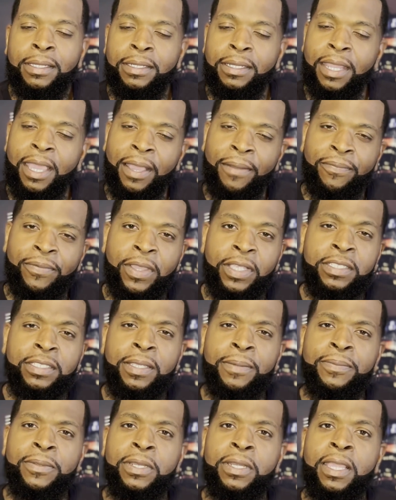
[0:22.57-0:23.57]
Now, if that's
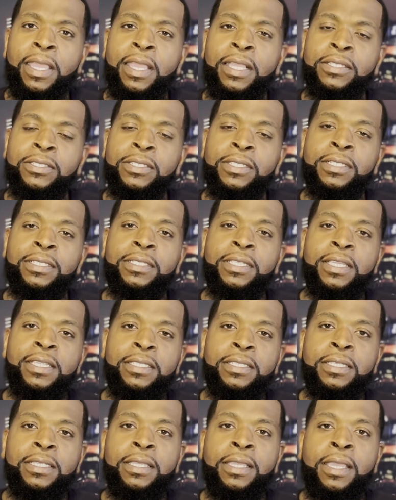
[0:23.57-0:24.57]
something that has your
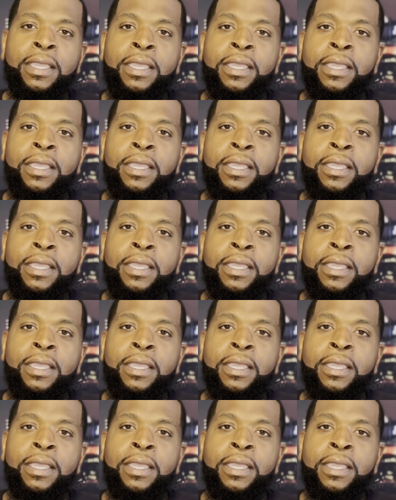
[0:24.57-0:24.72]
attention,